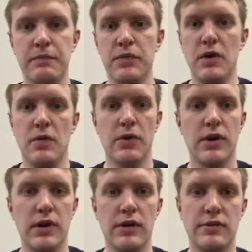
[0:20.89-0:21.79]
we're going
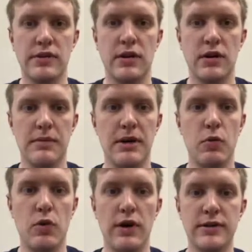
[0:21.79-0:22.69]
to talk about
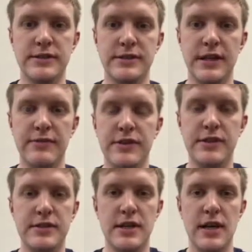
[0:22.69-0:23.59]
water safety
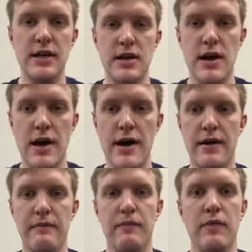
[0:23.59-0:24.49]
today.
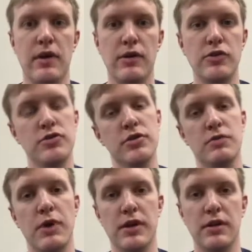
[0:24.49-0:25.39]
Usually
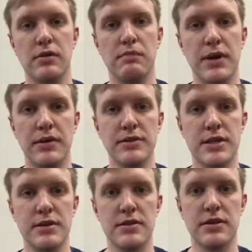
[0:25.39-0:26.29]
when parents
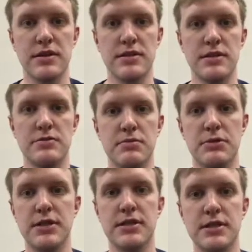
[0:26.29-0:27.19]
get their kids into swim
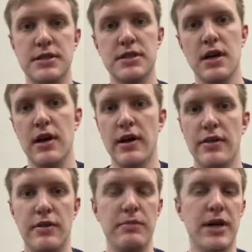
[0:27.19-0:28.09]
lessons,
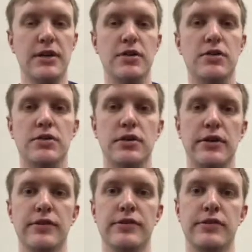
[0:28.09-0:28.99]
their main goal
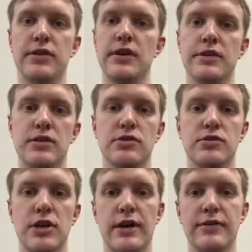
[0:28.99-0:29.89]
is to get their
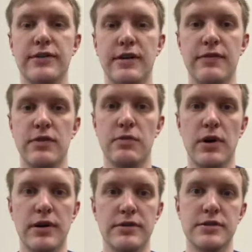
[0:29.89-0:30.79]
child safe in the
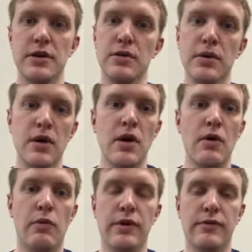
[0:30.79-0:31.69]
water. So
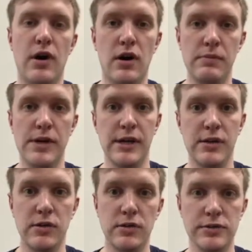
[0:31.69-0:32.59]
one of our main
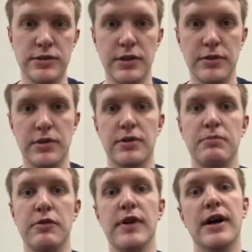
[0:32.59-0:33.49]
goals in order to
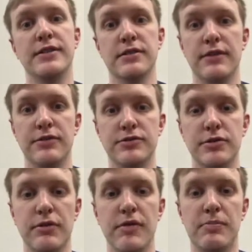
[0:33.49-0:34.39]
move on to level
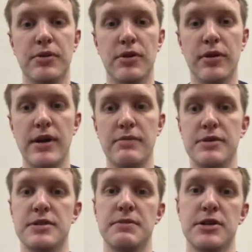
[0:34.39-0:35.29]
2 of the program
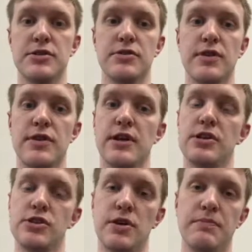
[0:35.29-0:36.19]
is to make sure that they
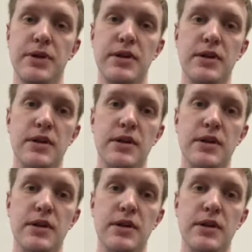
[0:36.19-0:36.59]
can jump in,